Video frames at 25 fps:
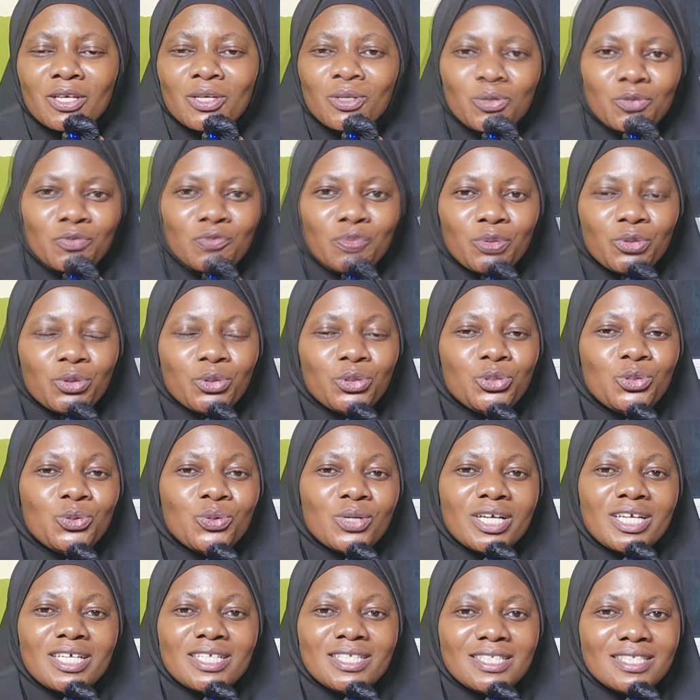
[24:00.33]
good for you, you
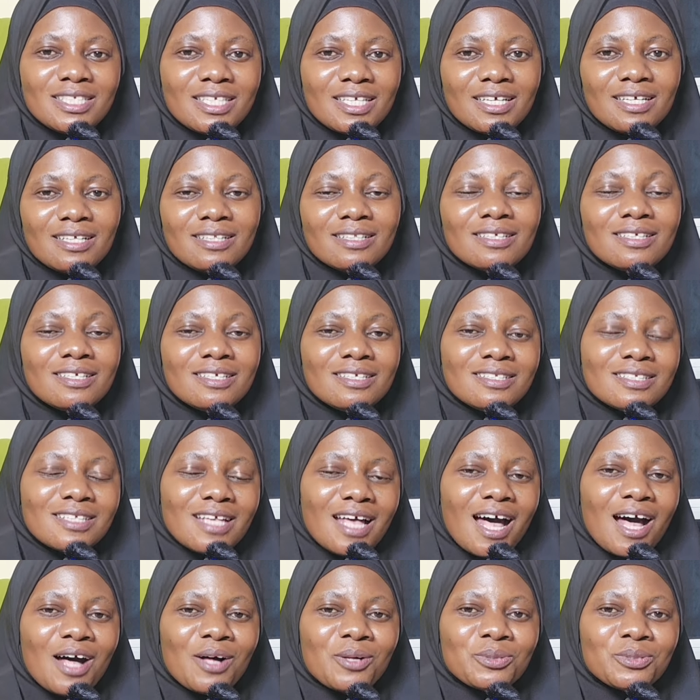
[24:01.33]
can tell it
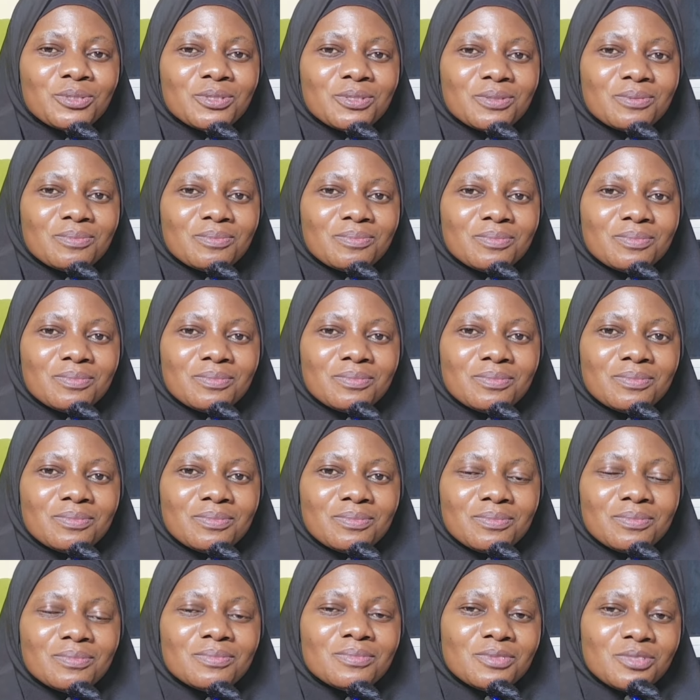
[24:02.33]
out
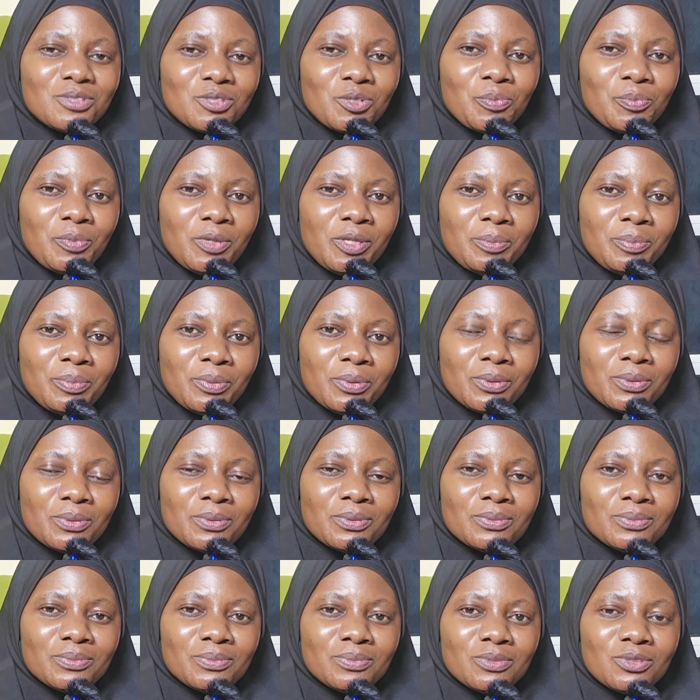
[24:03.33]
to
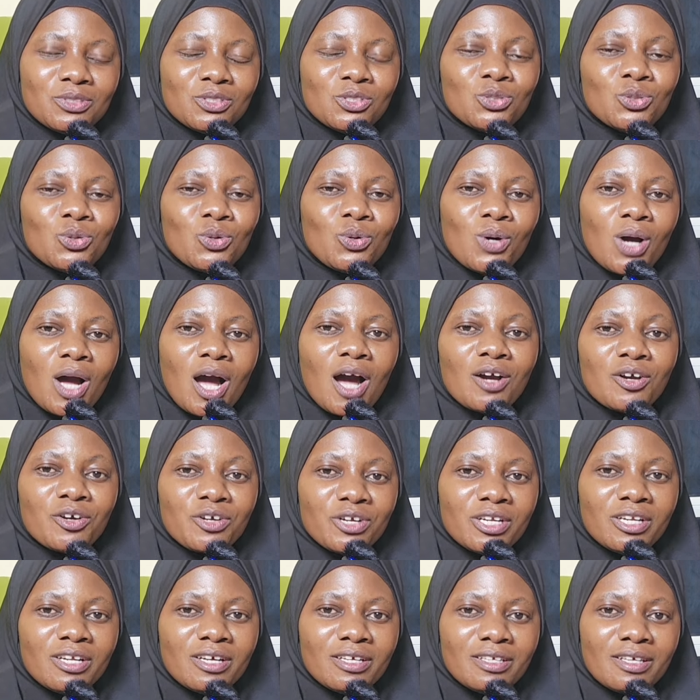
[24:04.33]
people to know how
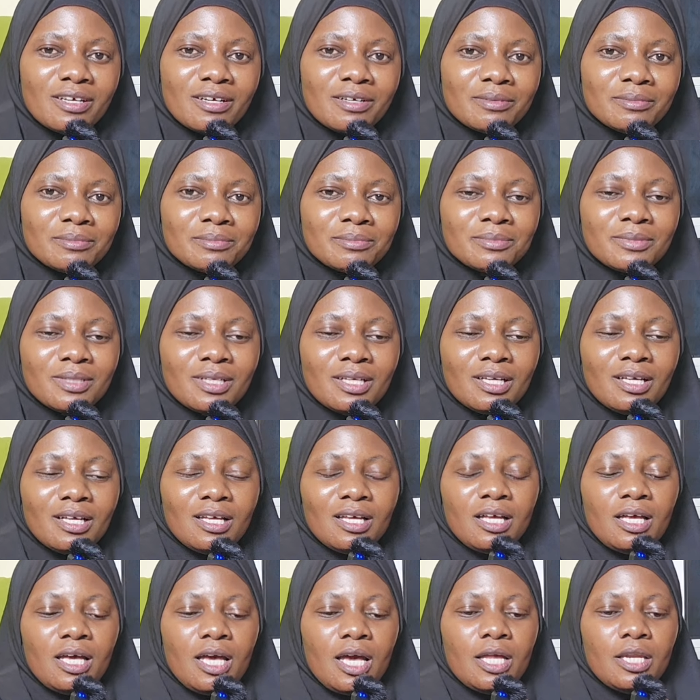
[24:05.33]
great I am.
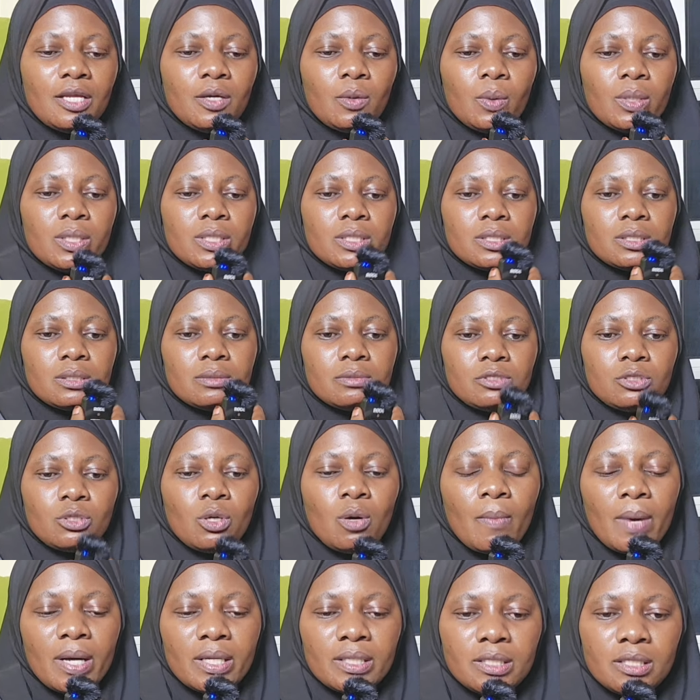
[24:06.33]
Anyways,
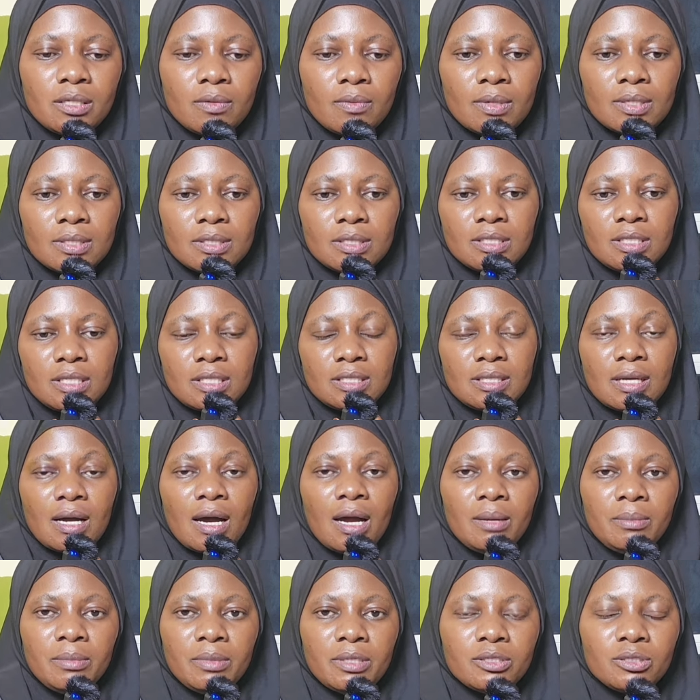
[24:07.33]
so my dear ones, yes,
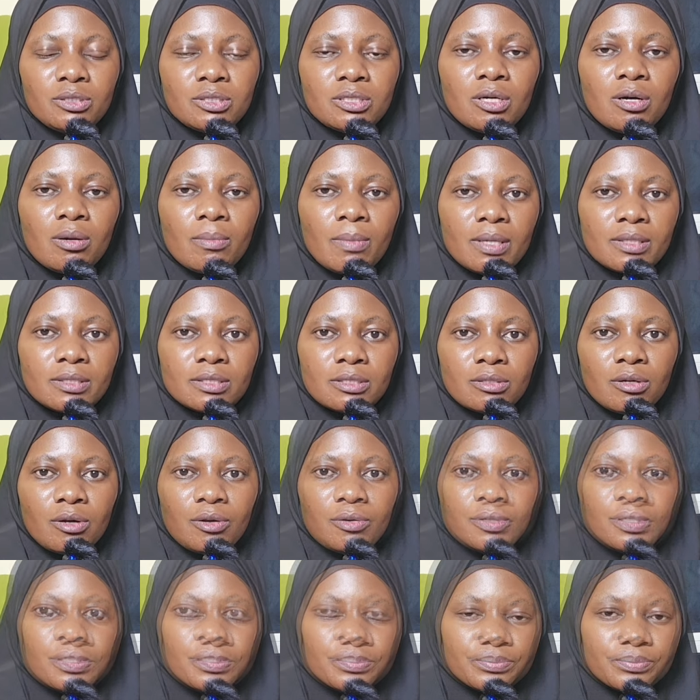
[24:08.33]
I'm here to tell my
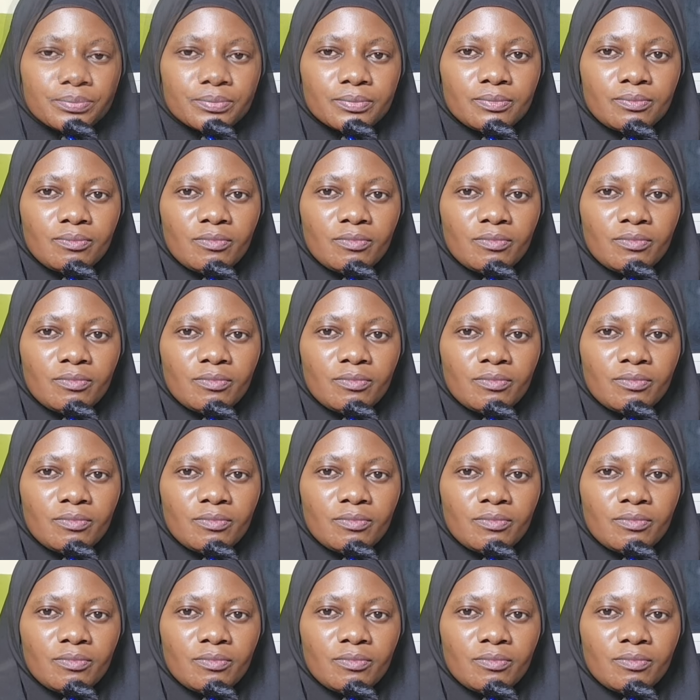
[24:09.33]
stories.